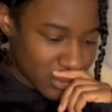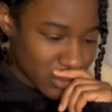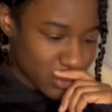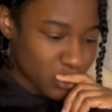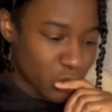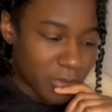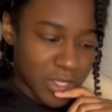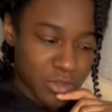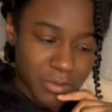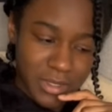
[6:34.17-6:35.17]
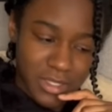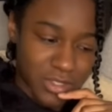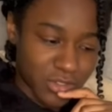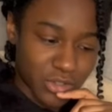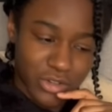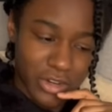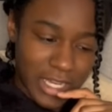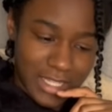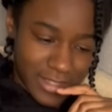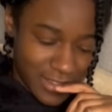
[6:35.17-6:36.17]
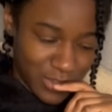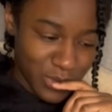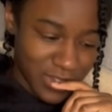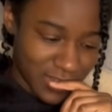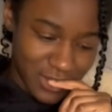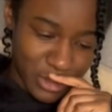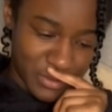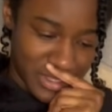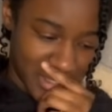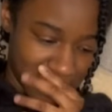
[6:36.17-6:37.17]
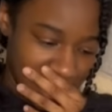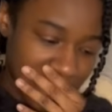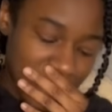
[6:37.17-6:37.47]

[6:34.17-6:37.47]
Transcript: Score by topic is crazy, not the 0%.